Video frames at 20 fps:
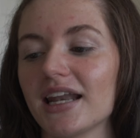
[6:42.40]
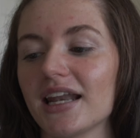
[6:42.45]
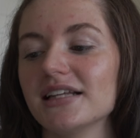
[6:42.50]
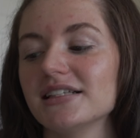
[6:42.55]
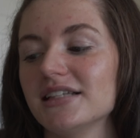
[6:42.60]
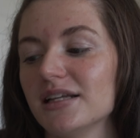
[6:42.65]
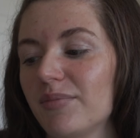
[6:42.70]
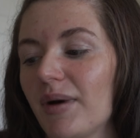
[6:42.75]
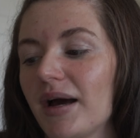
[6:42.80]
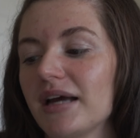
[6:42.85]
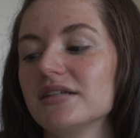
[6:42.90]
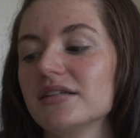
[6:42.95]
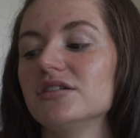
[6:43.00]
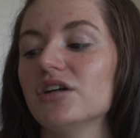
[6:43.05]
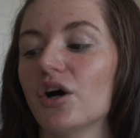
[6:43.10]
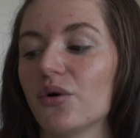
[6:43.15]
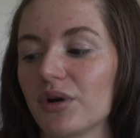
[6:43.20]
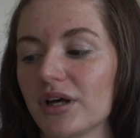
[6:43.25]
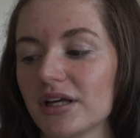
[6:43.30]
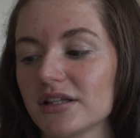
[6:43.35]
I did buy
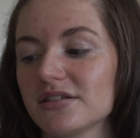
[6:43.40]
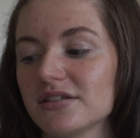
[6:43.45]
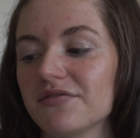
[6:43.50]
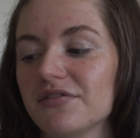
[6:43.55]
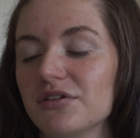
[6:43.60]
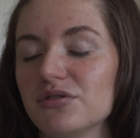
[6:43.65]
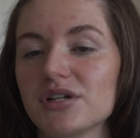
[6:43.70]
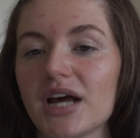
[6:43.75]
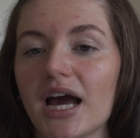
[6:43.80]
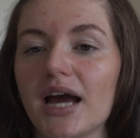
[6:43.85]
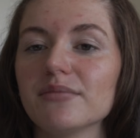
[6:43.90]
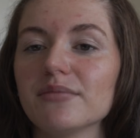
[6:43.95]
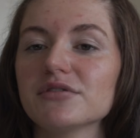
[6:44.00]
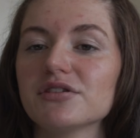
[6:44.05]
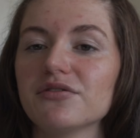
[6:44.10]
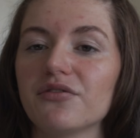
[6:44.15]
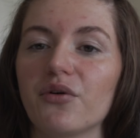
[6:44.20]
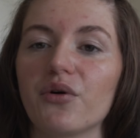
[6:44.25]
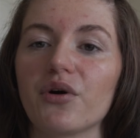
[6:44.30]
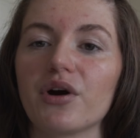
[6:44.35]
donuts a few times
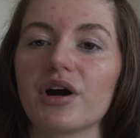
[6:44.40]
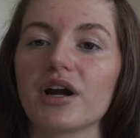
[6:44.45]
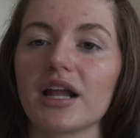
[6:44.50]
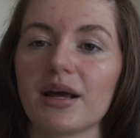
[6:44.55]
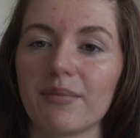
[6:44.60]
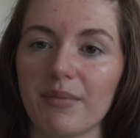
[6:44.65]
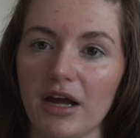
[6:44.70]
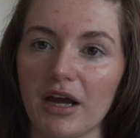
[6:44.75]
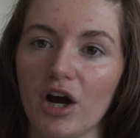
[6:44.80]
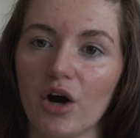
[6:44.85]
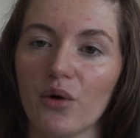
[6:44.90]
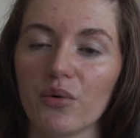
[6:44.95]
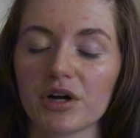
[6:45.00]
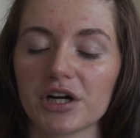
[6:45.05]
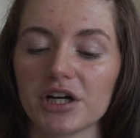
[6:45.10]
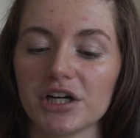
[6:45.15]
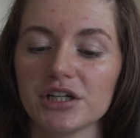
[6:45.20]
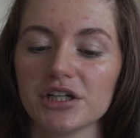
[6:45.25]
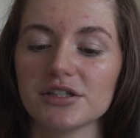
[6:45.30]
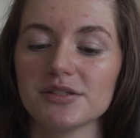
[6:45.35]
for like my
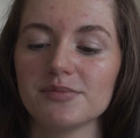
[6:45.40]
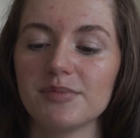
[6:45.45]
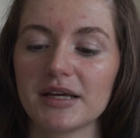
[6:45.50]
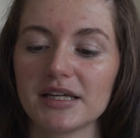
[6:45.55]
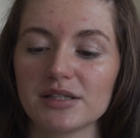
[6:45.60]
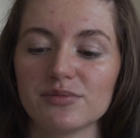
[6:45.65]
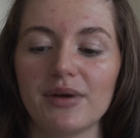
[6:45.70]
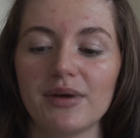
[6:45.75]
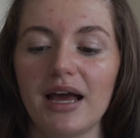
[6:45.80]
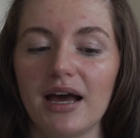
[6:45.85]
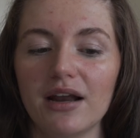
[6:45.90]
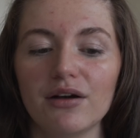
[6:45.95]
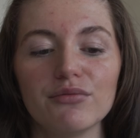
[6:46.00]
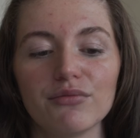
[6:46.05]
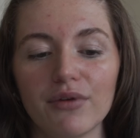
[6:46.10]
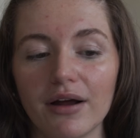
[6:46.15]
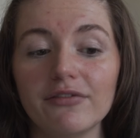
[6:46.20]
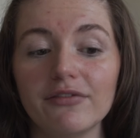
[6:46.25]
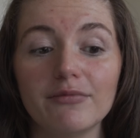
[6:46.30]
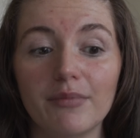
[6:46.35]
coworkers because we had a
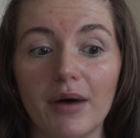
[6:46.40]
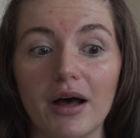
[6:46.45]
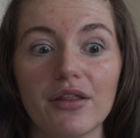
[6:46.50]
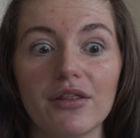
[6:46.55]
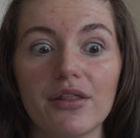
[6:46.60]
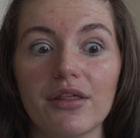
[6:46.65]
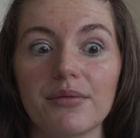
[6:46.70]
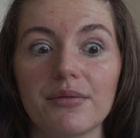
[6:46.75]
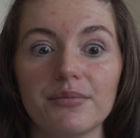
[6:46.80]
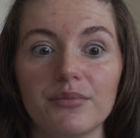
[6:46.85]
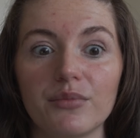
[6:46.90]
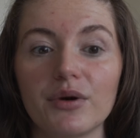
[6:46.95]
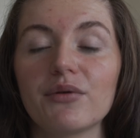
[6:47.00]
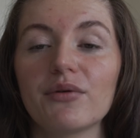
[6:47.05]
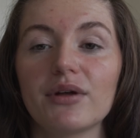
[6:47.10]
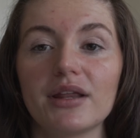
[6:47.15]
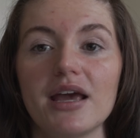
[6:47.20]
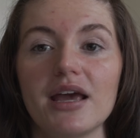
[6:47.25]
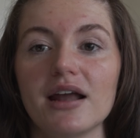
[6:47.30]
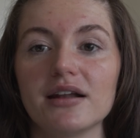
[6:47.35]
rough month. We
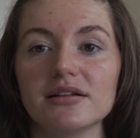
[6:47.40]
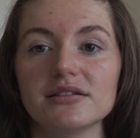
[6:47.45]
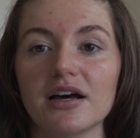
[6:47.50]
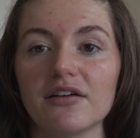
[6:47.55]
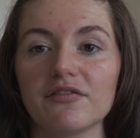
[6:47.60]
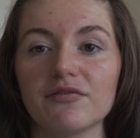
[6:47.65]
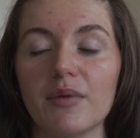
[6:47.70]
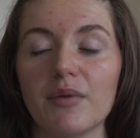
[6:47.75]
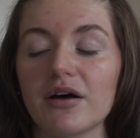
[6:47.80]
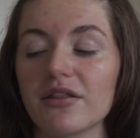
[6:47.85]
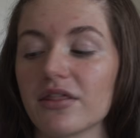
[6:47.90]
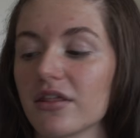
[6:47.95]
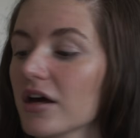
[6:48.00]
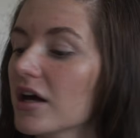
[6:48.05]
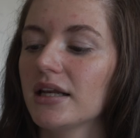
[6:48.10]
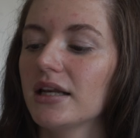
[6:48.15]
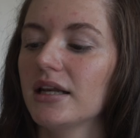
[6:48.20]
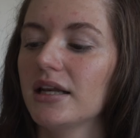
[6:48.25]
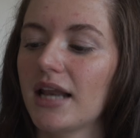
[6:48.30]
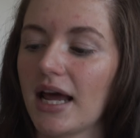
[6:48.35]
really had a tough month.
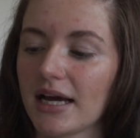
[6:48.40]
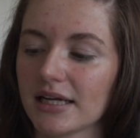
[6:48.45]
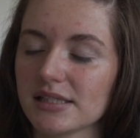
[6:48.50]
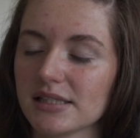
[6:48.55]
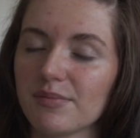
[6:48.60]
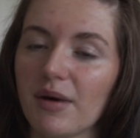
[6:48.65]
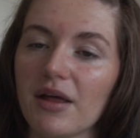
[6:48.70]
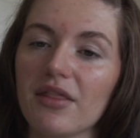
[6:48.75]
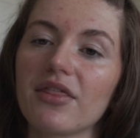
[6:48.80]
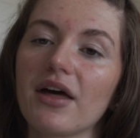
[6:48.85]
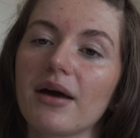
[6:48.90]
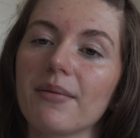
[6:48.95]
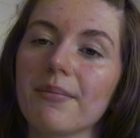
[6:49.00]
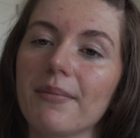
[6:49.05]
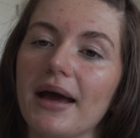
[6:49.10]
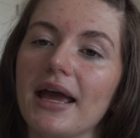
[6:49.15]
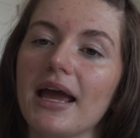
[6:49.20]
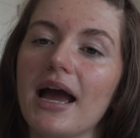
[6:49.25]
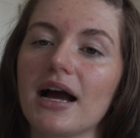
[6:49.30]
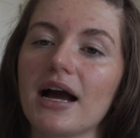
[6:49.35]
Next month I
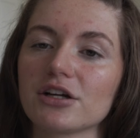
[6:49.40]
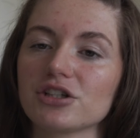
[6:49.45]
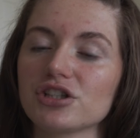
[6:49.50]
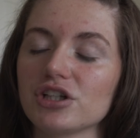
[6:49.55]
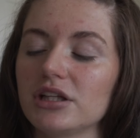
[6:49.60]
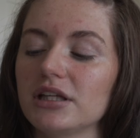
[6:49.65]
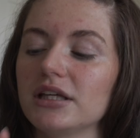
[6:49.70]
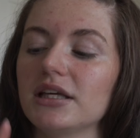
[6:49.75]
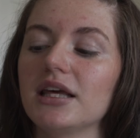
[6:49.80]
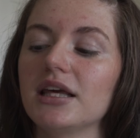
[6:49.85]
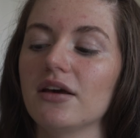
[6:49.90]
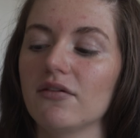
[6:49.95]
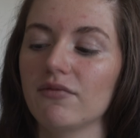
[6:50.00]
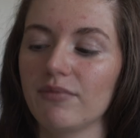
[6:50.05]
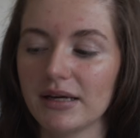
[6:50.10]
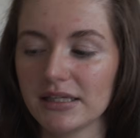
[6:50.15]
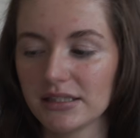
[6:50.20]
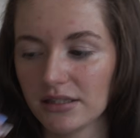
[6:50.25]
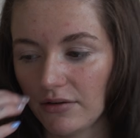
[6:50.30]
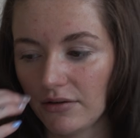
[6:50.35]
might actually give
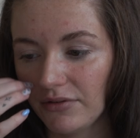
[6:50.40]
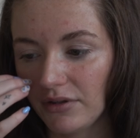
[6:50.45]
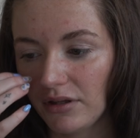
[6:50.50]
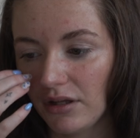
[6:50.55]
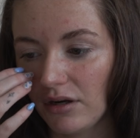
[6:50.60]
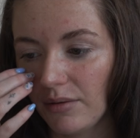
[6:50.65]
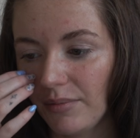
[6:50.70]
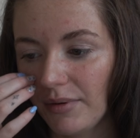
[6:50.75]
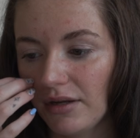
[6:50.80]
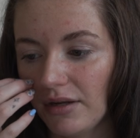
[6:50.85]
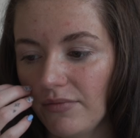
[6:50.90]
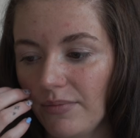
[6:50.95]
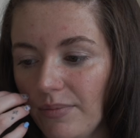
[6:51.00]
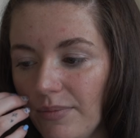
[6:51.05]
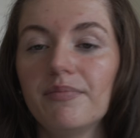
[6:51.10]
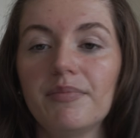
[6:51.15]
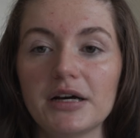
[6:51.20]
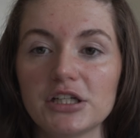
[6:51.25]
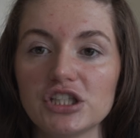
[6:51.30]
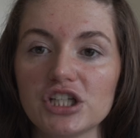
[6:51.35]
myself a little bit of
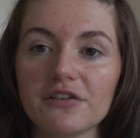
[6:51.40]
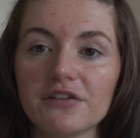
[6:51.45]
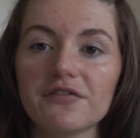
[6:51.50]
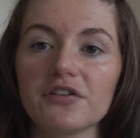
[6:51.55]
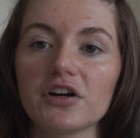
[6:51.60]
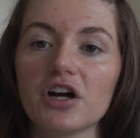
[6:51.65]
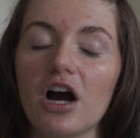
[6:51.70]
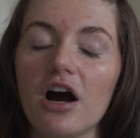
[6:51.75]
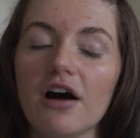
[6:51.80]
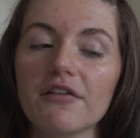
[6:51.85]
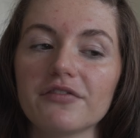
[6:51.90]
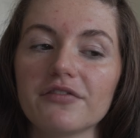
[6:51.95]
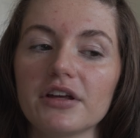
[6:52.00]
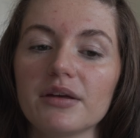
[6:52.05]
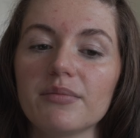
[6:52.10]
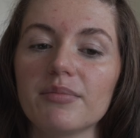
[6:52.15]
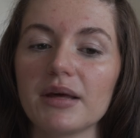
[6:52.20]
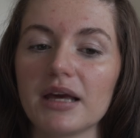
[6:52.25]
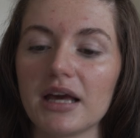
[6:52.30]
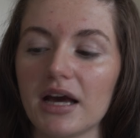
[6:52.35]
budget for coffee
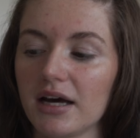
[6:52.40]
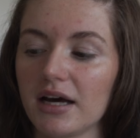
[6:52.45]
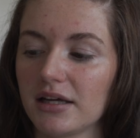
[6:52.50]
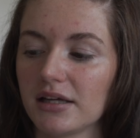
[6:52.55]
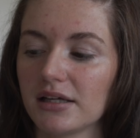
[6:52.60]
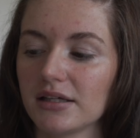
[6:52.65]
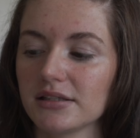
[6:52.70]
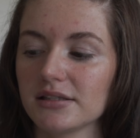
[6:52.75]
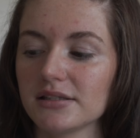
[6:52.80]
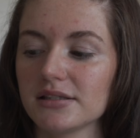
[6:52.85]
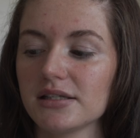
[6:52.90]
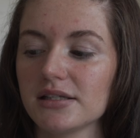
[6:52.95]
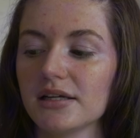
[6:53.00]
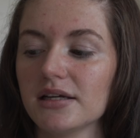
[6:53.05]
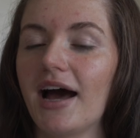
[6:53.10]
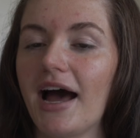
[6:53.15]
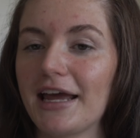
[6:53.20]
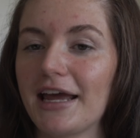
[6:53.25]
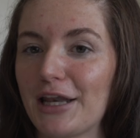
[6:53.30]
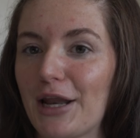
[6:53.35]
because
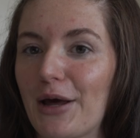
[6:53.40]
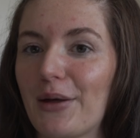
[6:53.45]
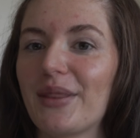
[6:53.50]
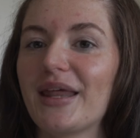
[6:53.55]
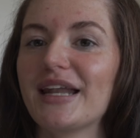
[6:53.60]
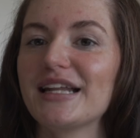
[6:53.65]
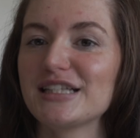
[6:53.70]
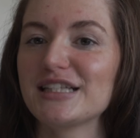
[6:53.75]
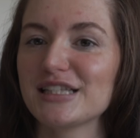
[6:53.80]
I know that